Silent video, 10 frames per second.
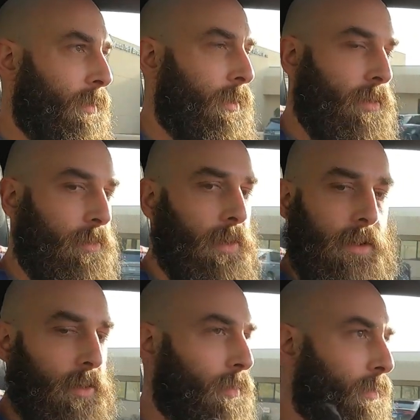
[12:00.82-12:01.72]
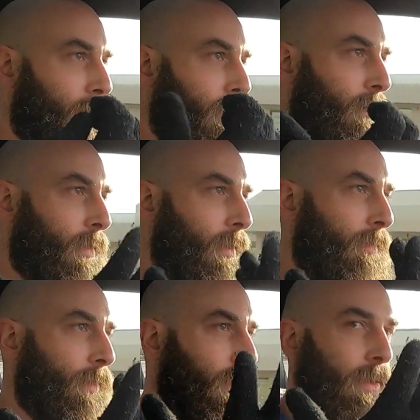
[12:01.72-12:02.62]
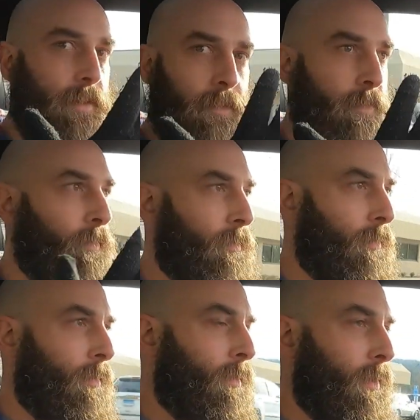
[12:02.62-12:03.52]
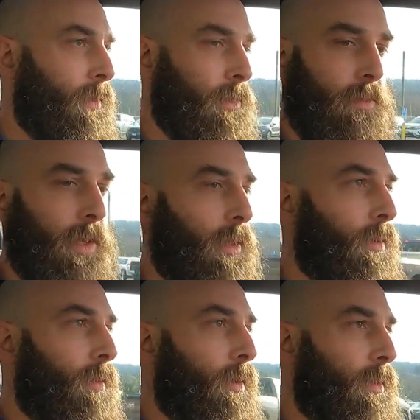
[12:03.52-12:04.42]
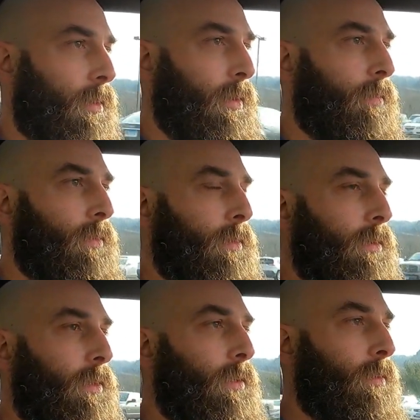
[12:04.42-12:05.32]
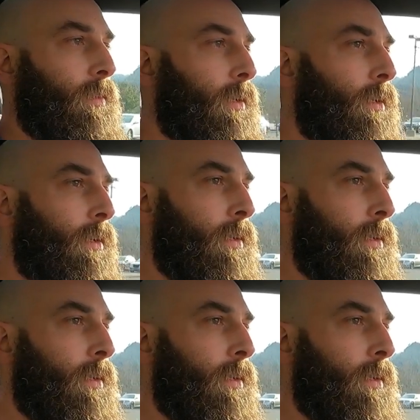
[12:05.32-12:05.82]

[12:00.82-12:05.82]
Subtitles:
it'll work even with gloves on. They're just regular cloth gloves, no issues there.